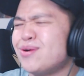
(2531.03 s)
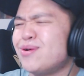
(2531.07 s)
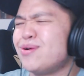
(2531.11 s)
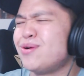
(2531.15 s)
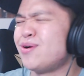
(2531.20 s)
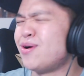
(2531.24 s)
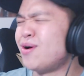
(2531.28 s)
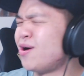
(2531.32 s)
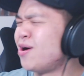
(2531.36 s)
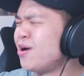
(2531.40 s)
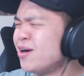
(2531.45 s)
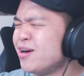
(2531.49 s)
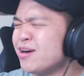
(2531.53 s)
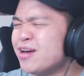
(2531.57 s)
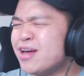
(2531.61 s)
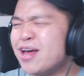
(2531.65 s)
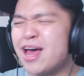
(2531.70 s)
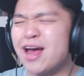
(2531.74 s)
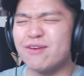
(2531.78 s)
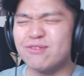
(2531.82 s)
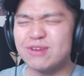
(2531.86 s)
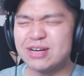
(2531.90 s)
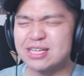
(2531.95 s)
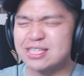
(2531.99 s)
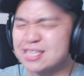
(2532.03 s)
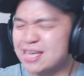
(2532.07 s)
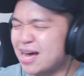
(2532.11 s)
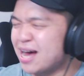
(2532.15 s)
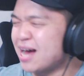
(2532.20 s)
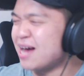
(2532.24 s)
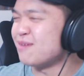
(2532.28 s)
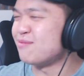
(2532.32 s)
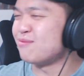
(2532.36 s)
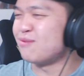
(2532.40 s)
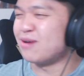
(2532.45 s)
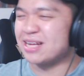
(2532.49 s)
Oh, every
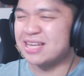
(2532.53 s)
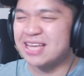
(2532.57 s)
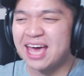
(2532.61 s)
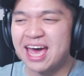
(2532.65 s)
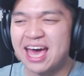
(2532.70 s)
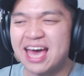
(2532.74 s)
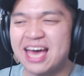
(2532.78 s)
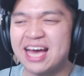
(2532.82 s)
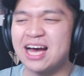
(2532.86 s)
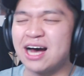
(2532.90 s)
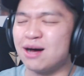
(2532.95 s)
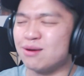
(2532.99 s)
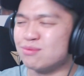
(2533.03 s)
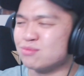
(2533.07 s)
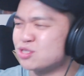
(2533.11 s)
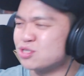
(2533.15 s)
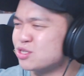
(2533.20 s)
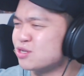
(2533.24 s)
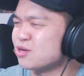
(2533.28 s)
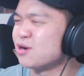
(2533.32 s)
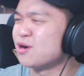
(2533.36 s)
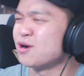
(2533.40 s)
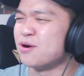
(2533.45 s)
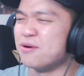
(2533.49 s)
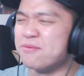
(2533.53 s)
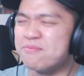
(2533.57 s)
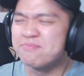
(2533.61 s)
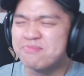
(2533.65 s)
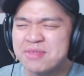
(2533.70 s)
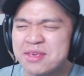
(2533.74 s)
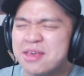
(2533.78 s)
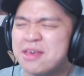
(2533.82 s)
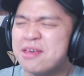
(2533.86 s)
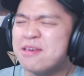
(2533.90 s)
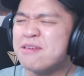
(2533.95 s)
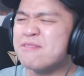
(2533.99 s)
time when K comes through,
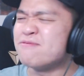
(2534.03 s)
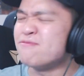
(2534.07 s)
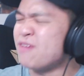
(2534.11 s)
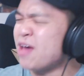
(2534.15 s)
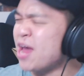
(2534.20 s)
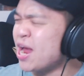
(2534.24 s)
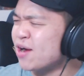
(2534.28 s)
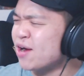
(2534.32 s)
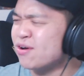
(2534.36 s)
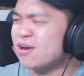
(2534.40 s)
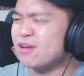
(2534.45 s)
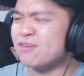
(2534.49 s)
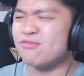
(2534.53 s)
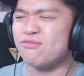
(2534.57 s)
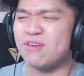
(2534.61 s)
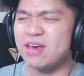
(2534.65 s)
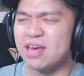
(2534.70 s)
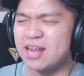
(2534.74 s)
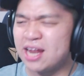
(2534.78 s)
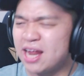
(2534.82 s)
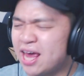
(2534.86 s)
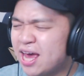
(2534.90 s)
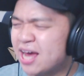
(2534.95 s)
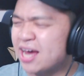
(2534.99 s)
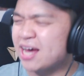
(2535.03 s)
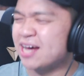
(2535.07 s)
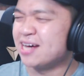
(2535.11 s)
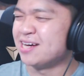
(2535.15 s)
very fitting.